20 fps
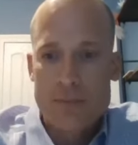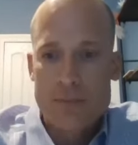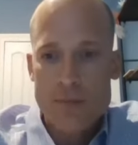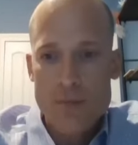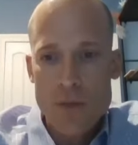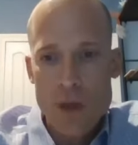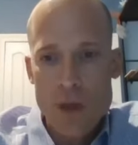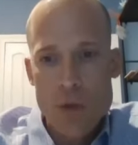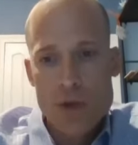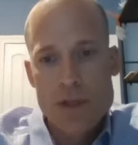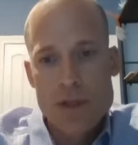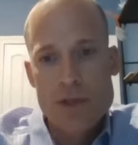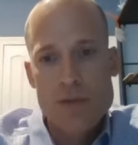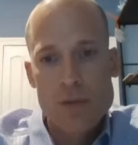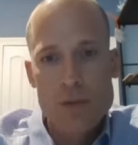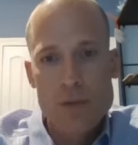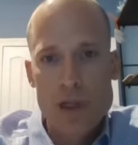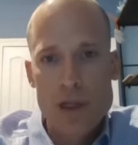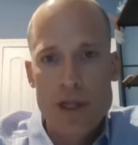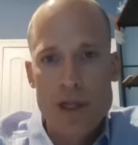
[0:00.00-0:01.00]
which is
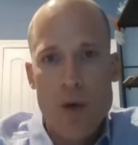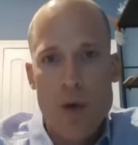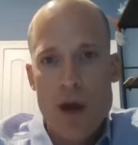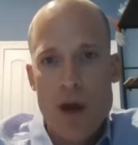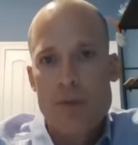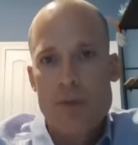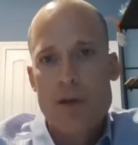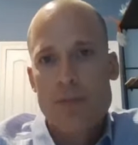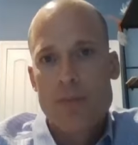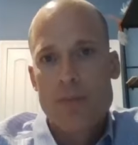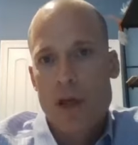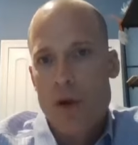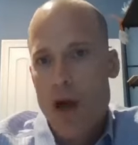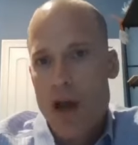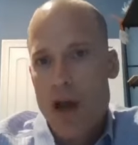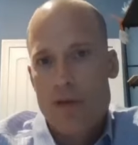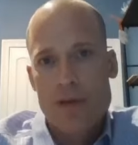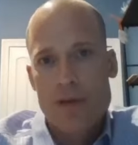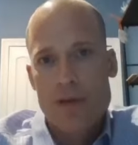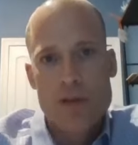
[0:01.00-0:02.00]
really quite a bit below
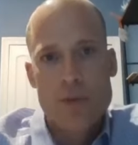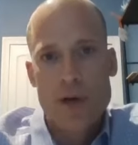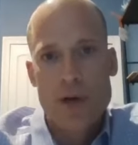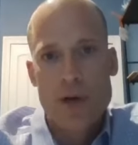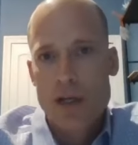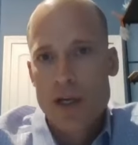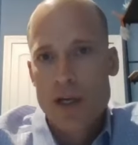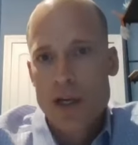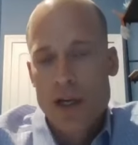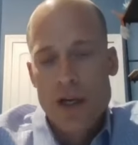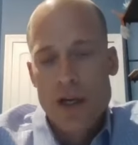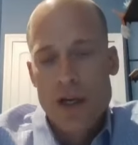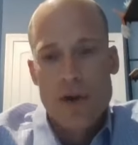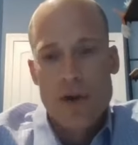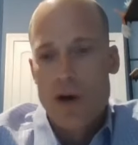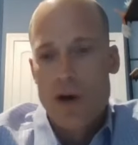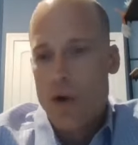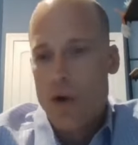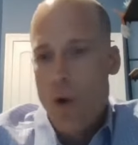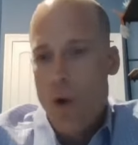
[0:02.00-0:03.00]
average. But there
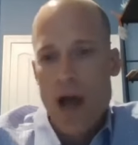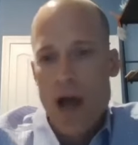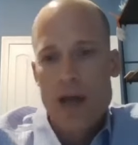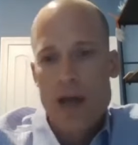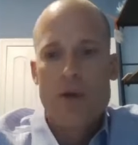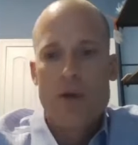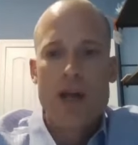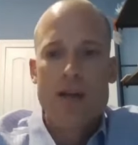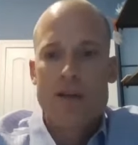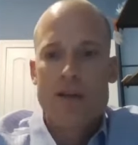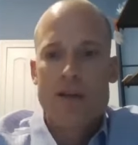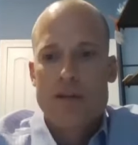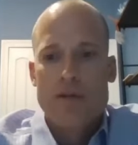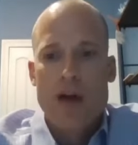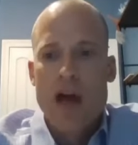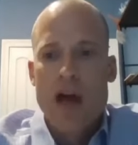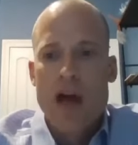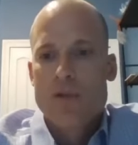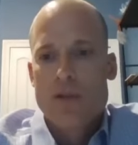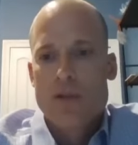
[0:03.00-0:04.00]
are wide ranges of
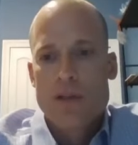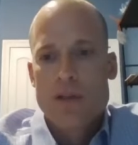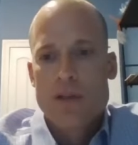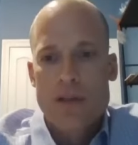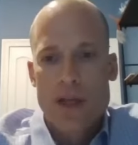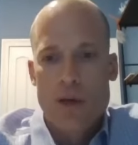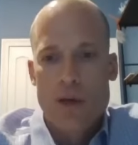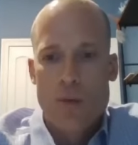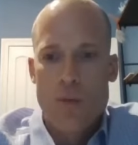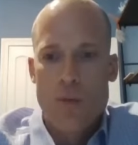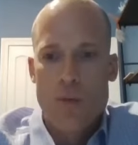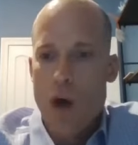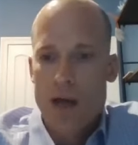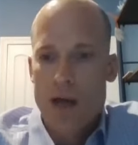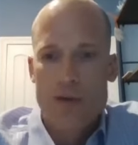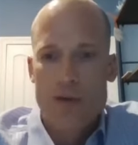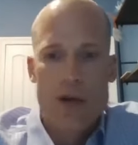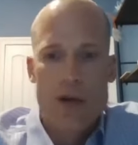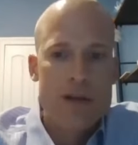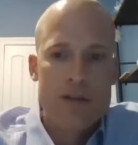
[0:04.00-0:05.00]
options and wide
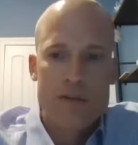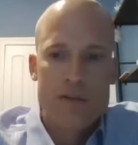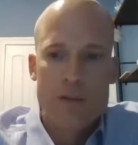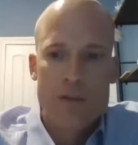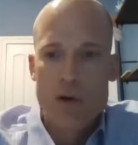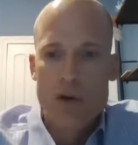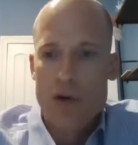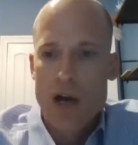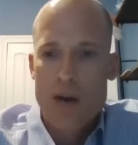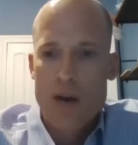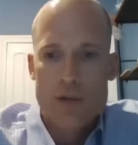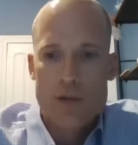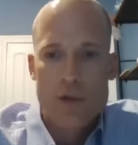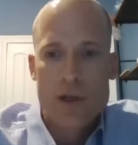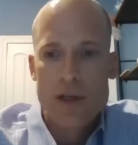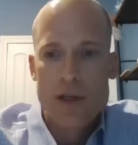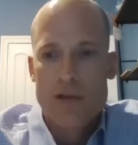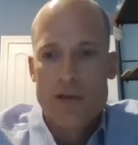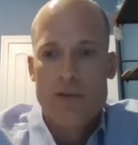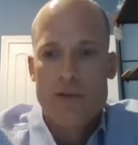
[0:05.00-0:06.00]
ranges of programs really
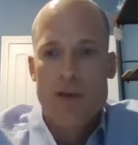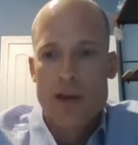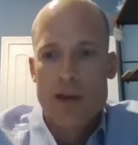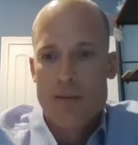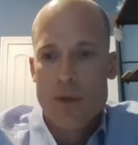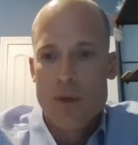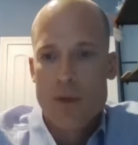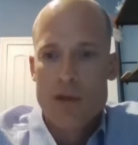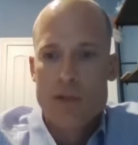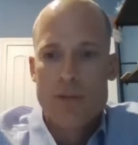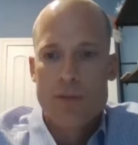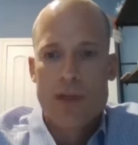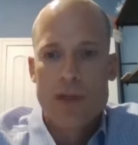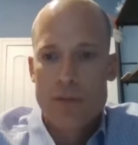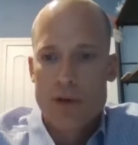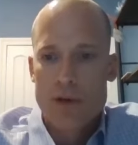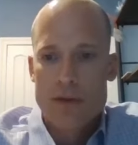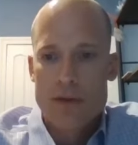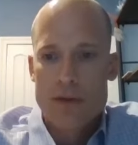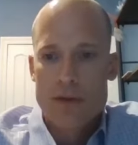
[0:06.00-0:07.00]
to fit most people.
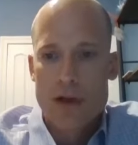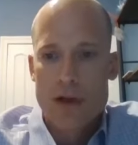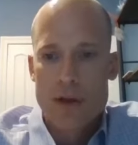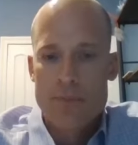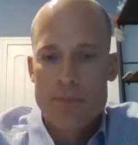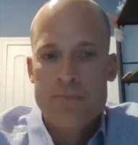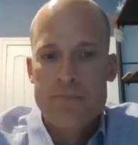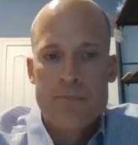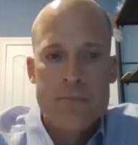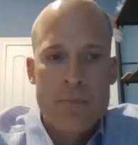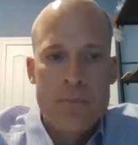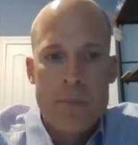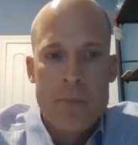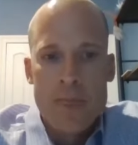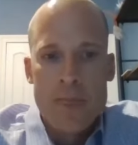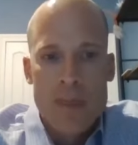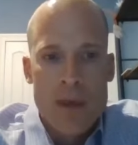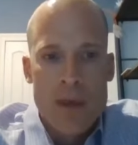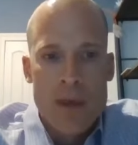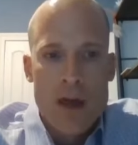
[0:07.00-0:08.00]
So,
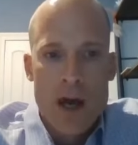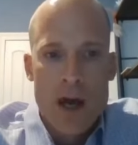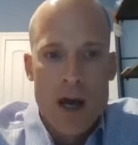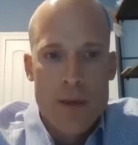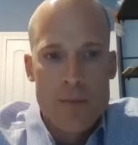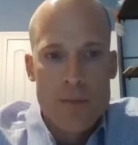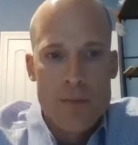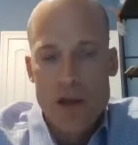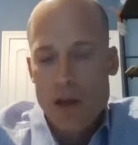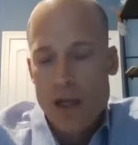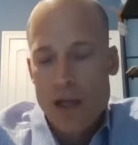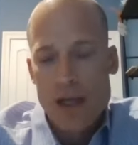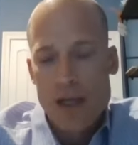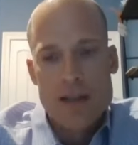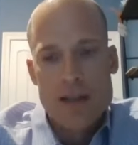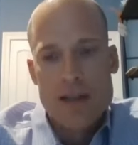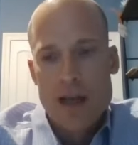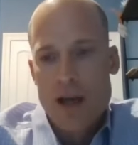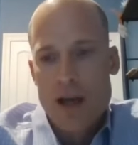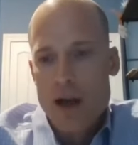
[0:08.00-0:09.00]
like I
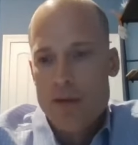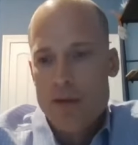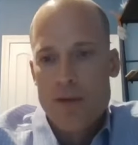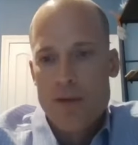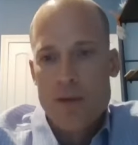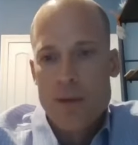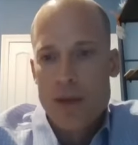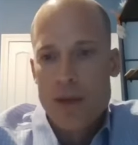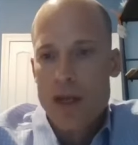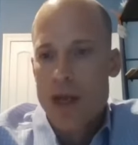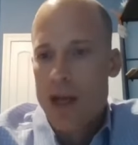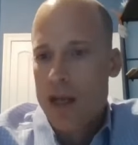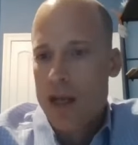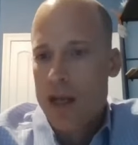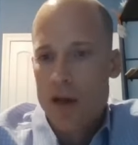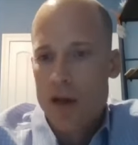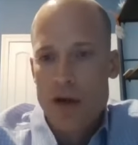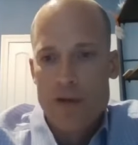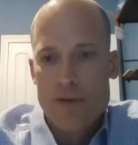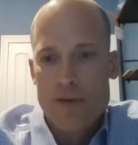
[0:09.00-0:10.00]
said from the beginning,
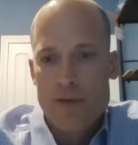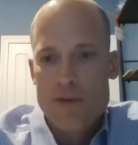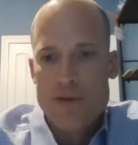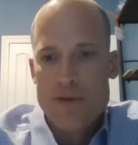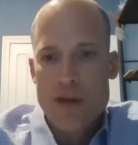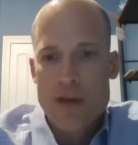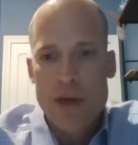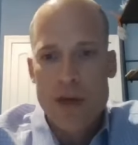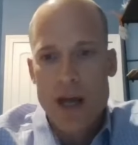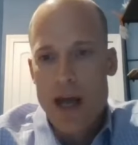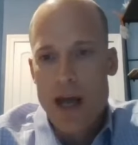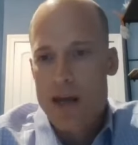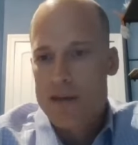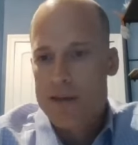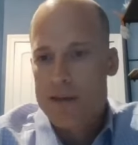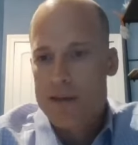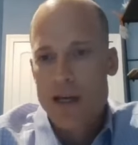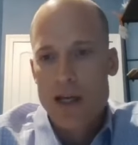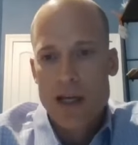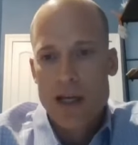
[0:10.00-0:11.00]
if someone
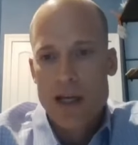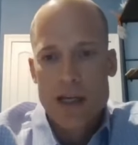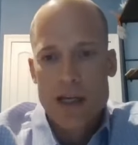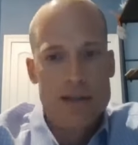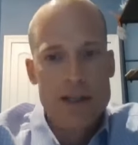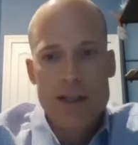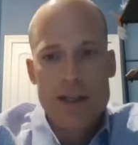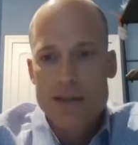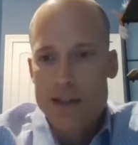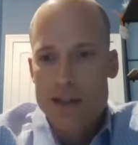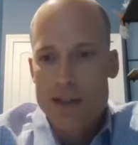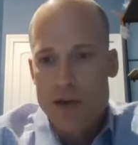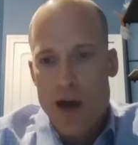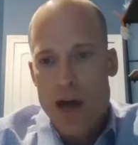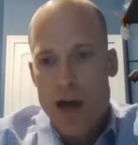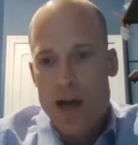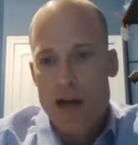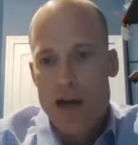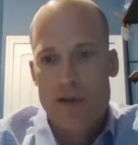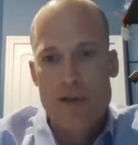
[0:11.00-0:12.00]
has decent
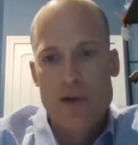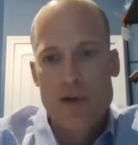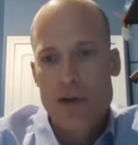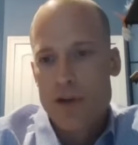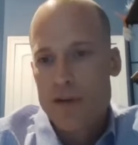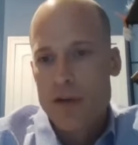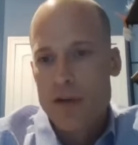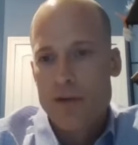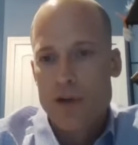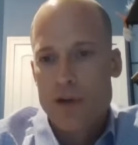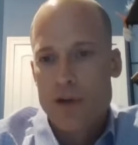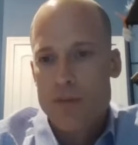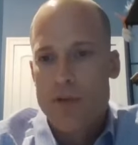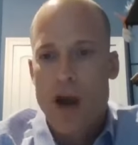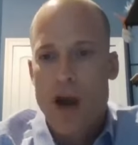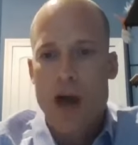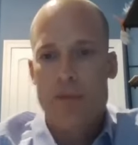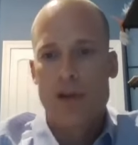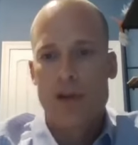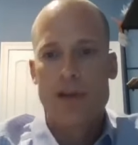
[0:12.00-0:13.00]
credit, if you can
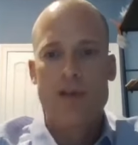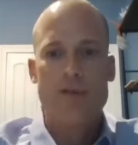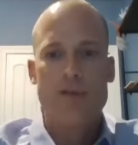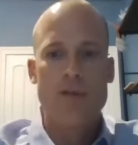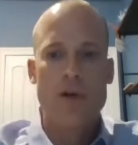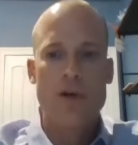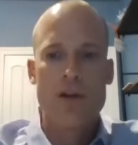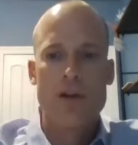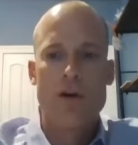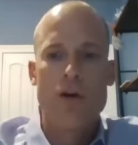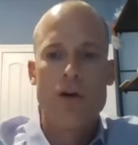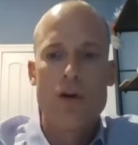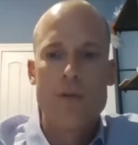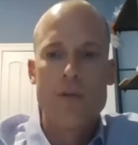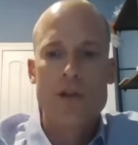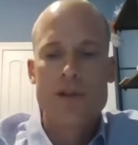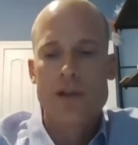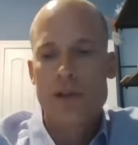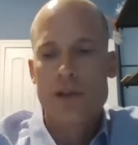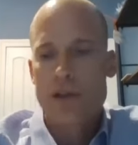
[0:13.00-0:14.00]
properly afford the home
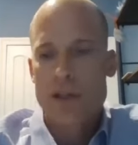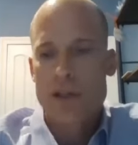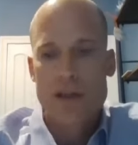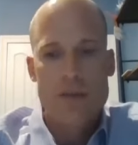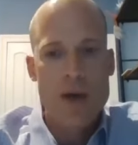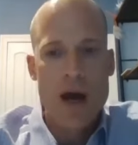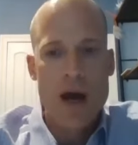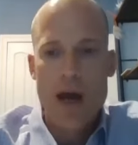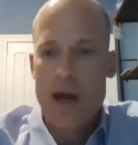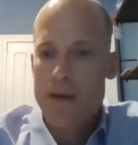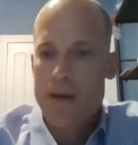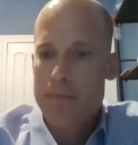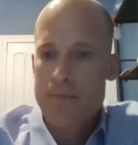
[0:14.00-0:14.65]
that you're looking to buy,